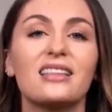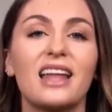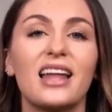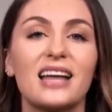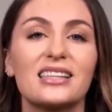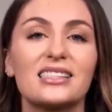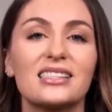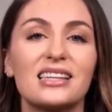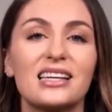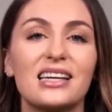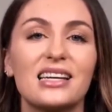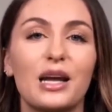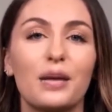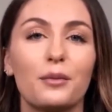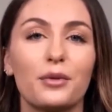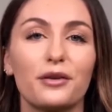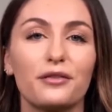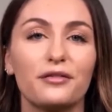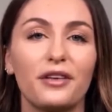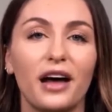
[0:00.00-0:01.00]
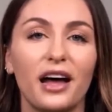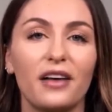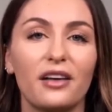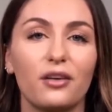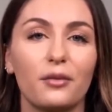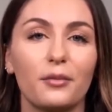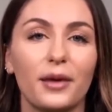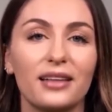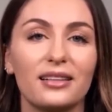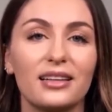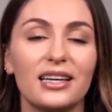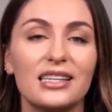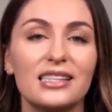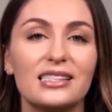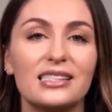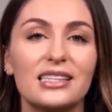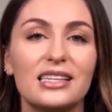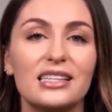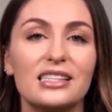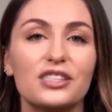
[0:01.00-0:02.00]
lastly, number 5 on my
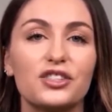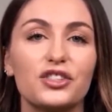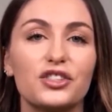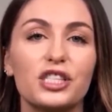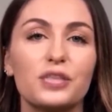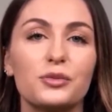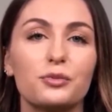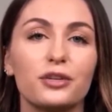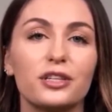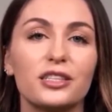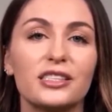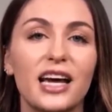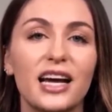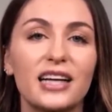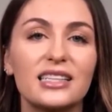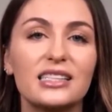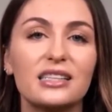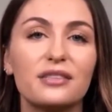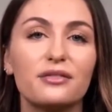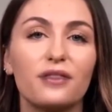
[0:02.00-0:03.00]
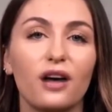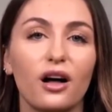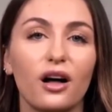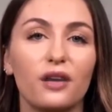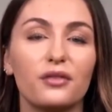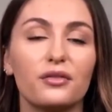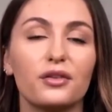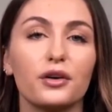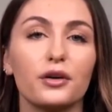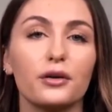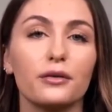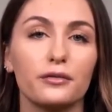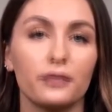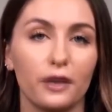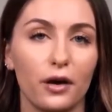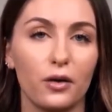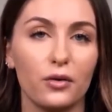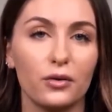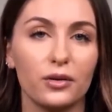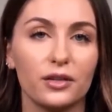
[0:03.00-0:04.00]
list is she's protective of her
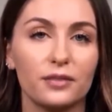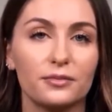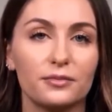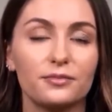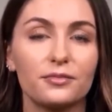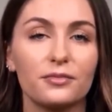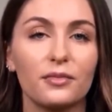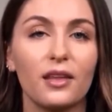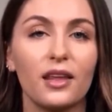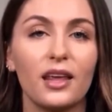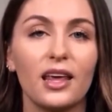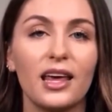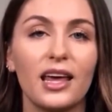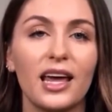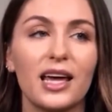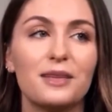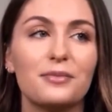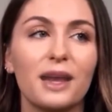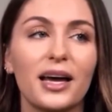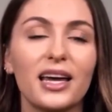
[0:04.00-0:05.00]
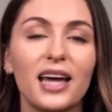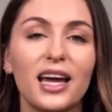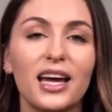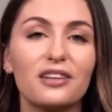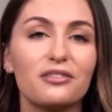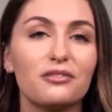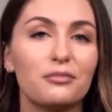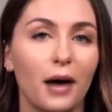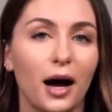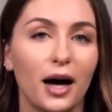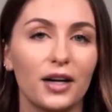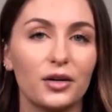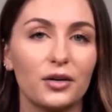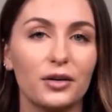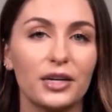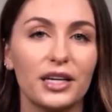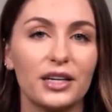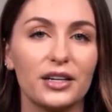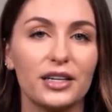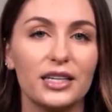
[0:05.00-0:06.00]
phone. And my kind of motto
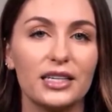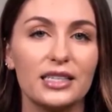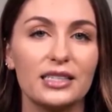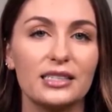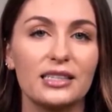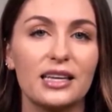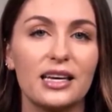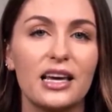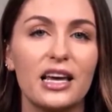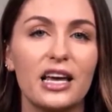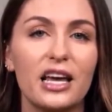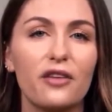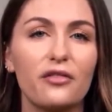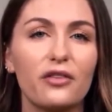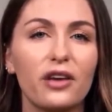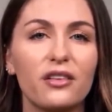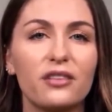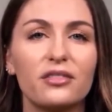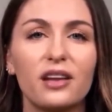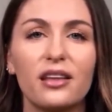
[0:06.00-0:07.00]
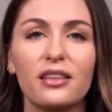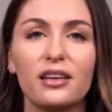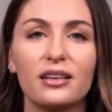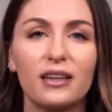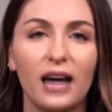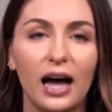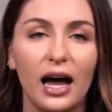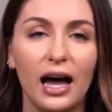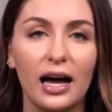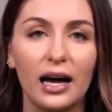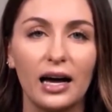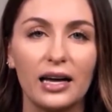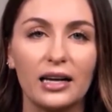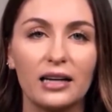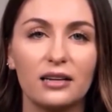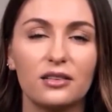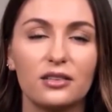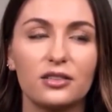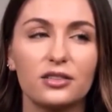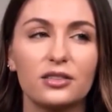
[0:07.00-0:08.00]
here is, if you have nothing to
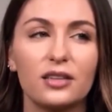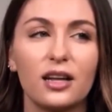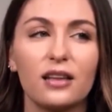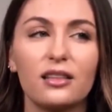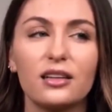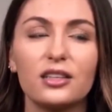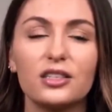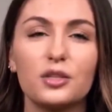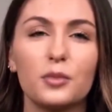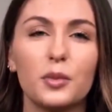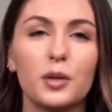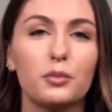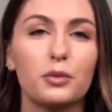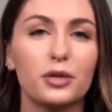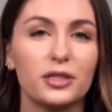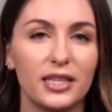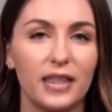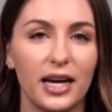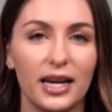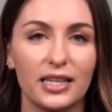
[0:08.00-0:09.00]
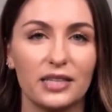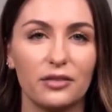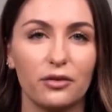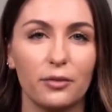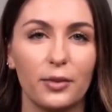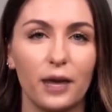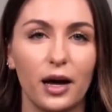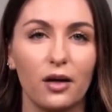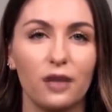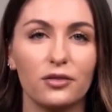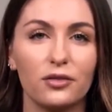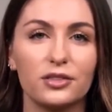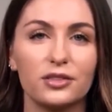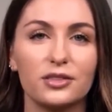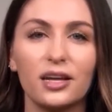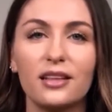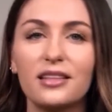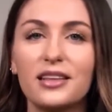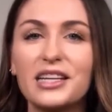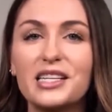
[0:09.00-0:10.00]
hide, there's nothing to be protective about. There's
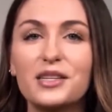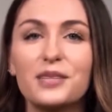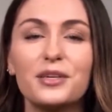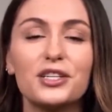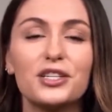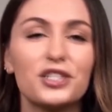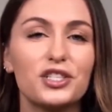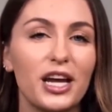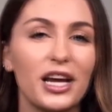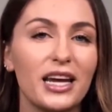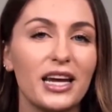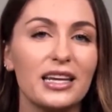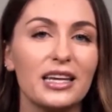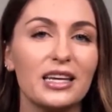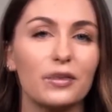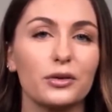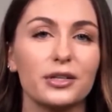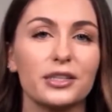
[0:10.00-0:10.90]
nothing to be shady or